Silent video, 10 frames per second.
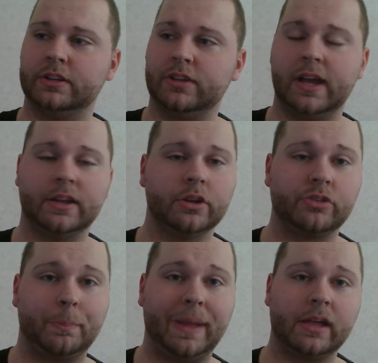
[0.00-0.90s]
to diagnose
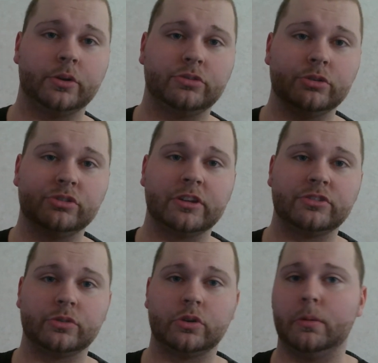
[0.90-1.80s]
a bad O2
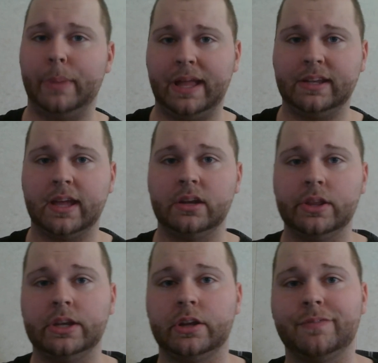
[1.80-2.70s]
sensor or a bad
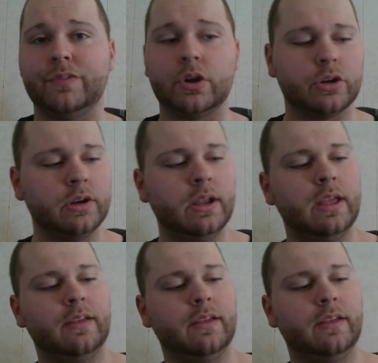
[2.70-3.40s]
catalytic converter.